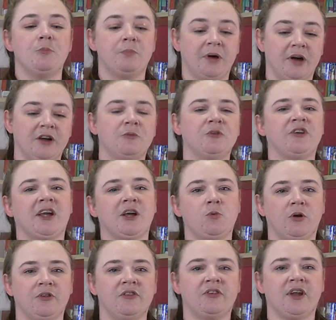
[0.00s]
But we'll take it
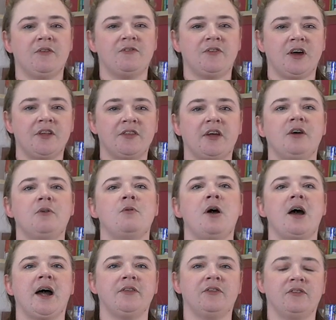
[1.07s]
one step further,
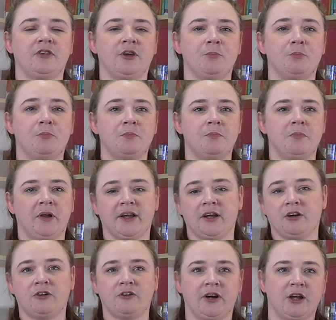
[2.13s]
we'll add some like
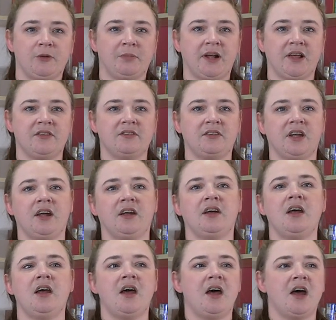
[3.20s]
acrylic plastic,
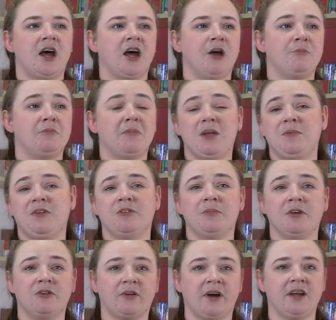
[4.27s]
maybe some
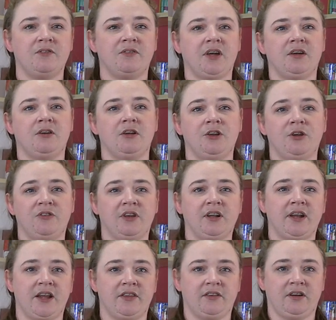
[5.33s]
engraving using a
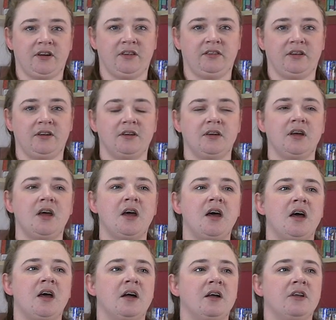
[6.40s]
laser cutter.
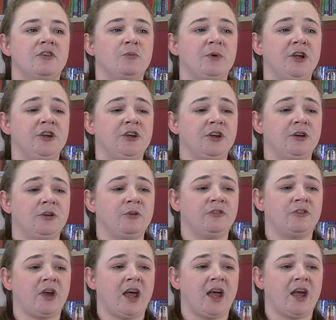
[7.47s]
We do
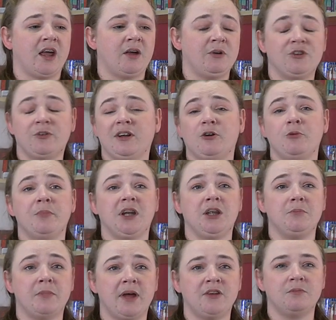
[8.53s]
a little
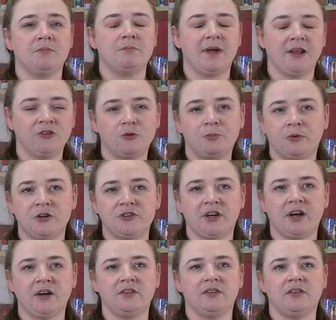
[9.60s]
mini metal
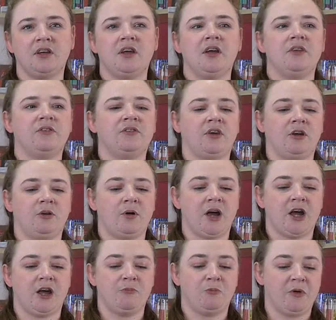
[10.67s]
project, so
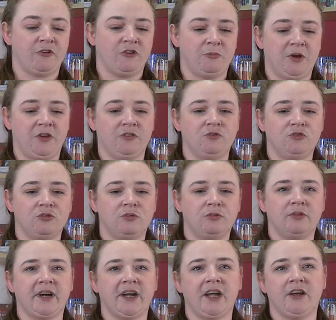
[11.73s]
whether it's a piece of
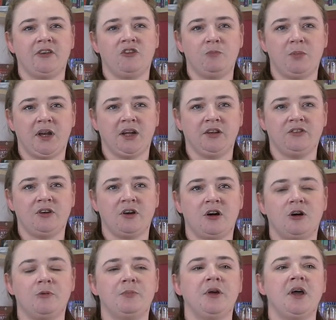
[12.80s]
jewellery, a spinning
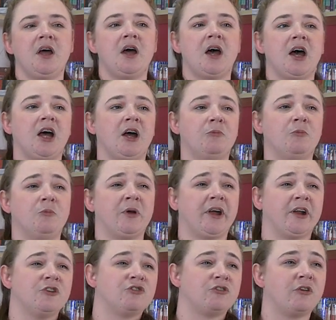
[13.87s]
top, we're
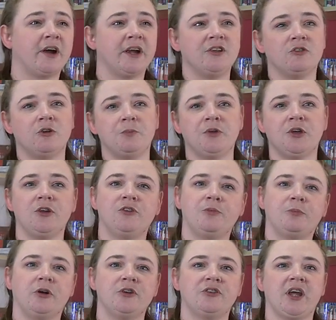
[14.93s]
going to try and do a pewter
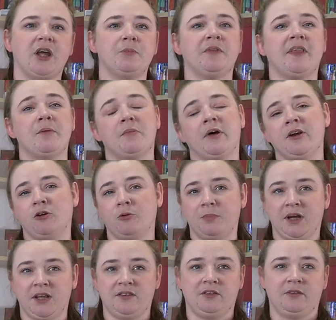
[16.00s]
project, but that might not
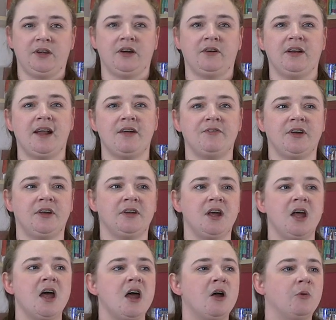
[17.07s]
be until year 11.
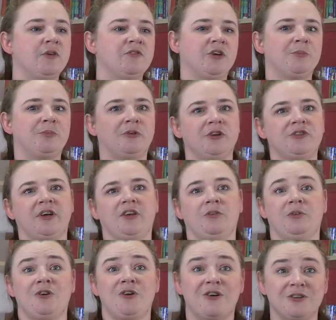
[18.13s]
We've done projects
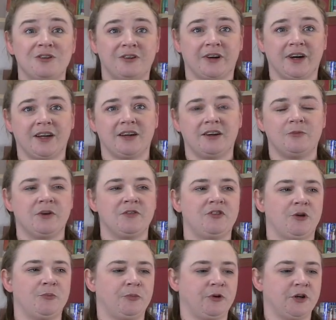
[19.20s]
with concrete, we've
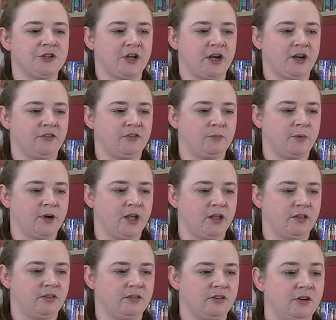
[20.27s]
done projects
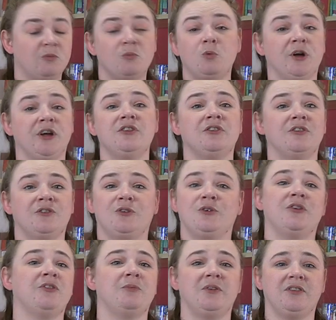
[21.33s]
with wood, of
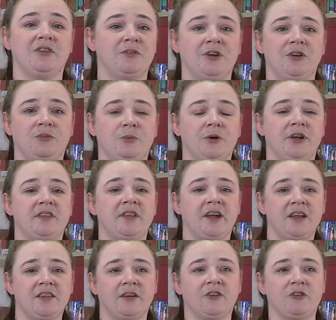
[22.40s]
course, we still use wood, that
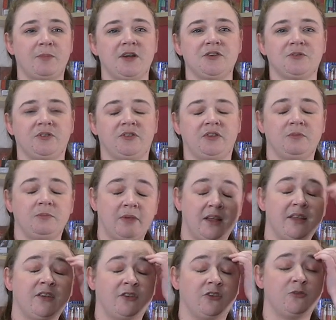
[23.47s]
is our
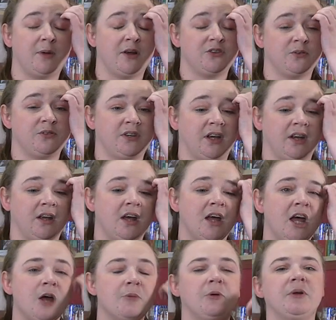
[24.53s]
specialty,
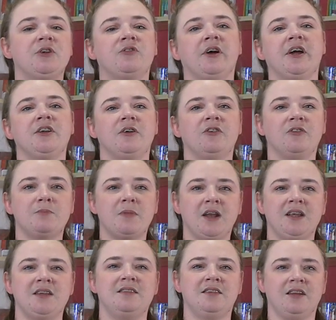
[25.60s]
but we try and use as
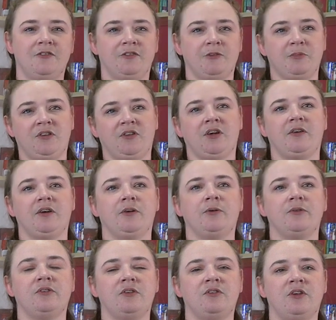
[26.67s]
many different
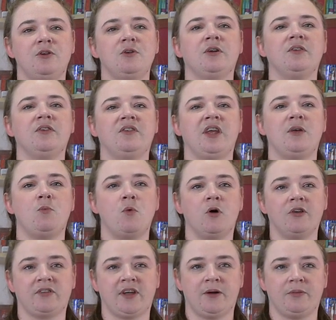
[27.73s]
materials so you can see
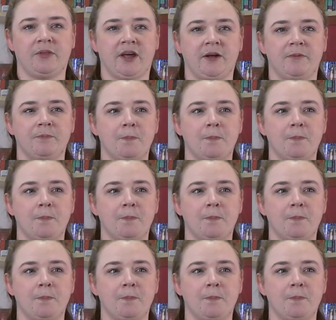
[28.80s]
what's out there.